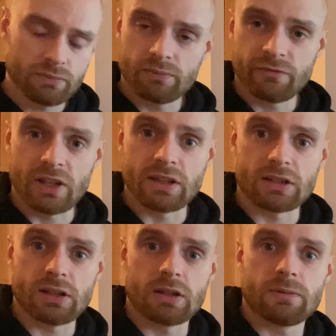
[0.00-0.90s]

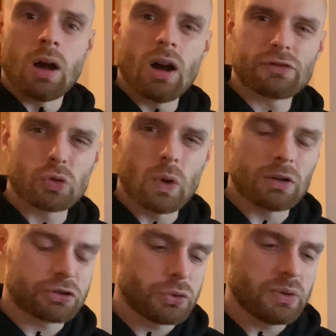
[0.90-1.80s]
fantastic. After a
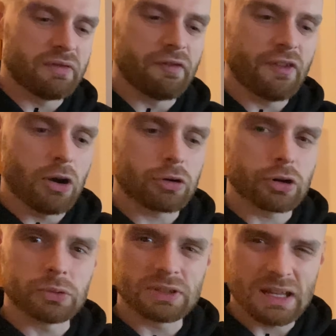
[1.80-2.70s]
while too, the
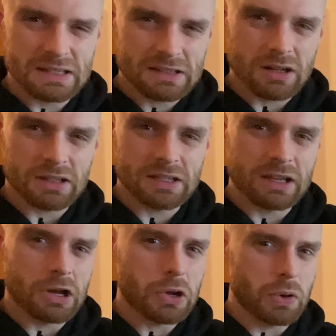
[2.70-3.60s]
Velcro does start to
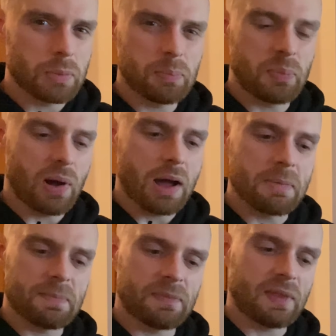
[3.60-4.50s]
go, but
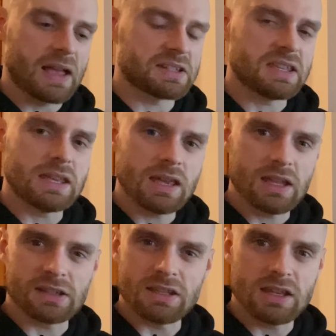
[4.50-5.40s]
that's
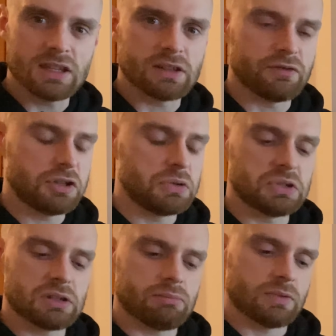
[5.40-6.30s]
years and years of
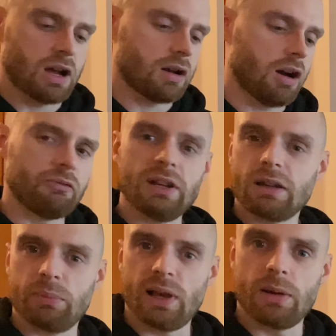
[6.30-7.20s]
use. I can't really
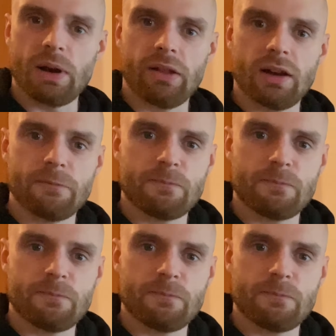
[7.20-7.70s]
complain about that.